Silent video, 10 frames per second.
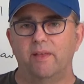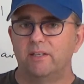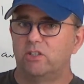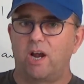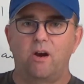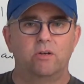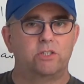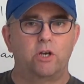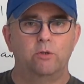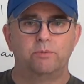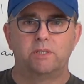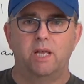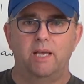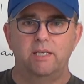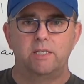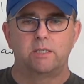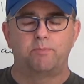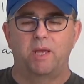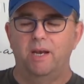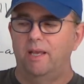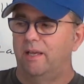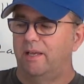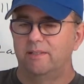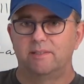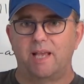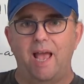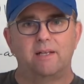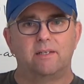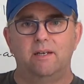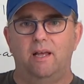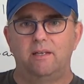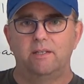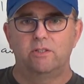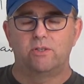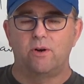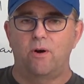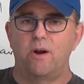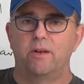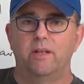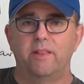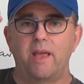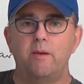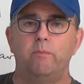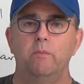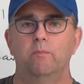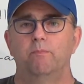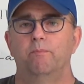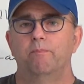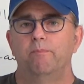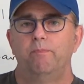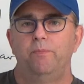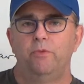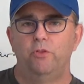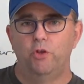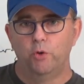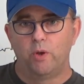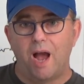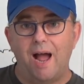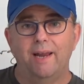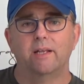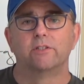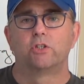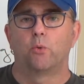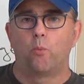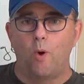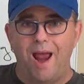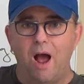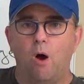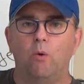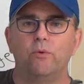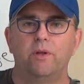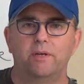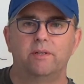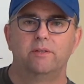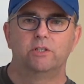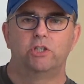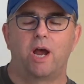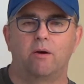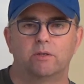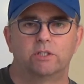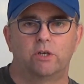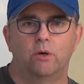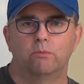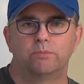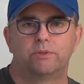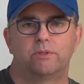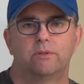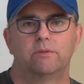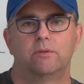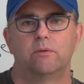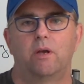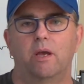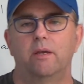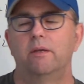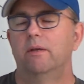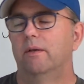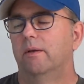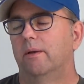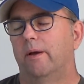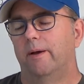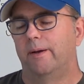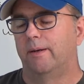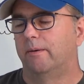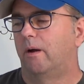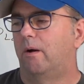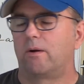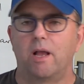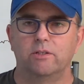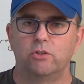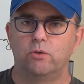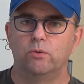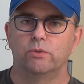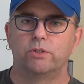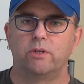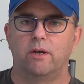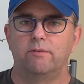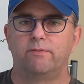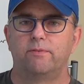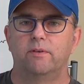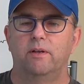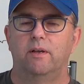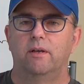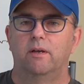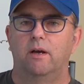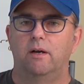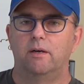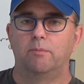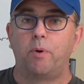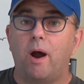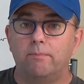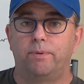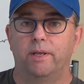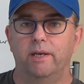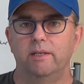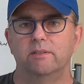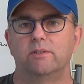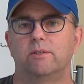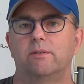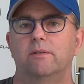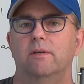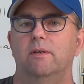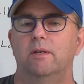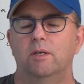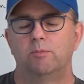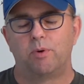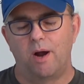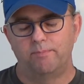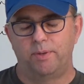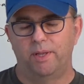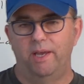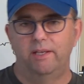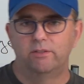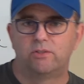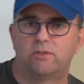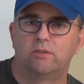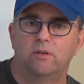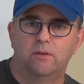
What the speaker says: that gyroscope stays spinning exactly like it started. And they do guidance around the gyroscopes. Okay. All kinds of cool stuff. Prop planes. Prop planes.